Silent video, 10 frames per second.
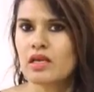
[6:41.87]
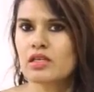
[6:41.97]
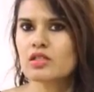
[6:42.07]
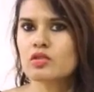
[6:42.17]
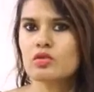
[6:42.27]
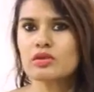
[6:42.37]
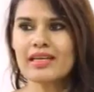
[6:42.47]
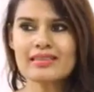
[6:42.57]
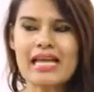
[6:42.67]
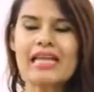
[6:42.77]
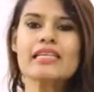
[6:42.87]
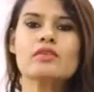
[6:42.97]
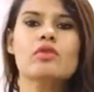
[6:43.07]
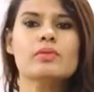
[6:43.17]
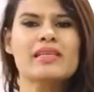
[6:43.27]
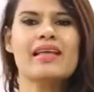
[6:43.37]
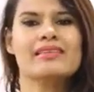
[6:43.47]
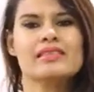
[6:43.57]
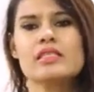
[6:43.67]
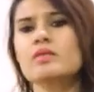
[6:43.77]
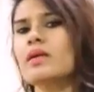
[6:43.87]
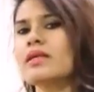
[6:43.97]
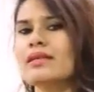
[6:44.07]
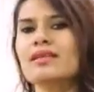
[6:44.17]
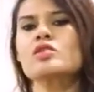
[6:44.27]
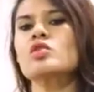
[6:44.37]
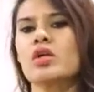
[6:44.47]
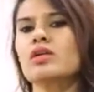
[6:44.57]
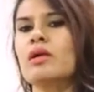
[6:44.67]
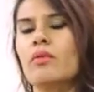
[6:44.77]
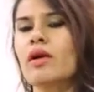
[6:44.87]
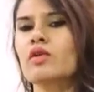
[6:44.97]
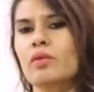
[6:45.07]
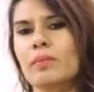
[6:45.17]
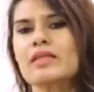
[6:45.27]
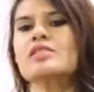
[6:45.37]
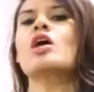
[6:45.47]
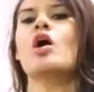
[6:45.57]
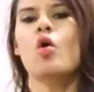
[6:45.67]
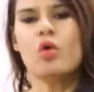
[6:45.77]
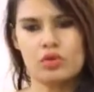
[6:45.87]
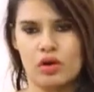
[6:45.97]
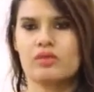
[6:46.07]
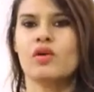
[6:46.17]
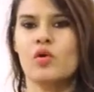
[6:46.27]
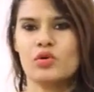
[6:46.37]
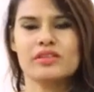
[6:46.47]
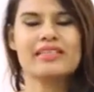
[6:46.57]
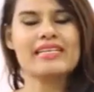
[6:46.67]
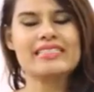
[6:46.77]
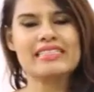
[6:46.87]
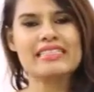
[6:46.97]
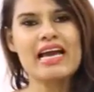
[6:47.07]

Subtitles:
So their target will be like this, but it's not going to work out much. Hold on, that's it.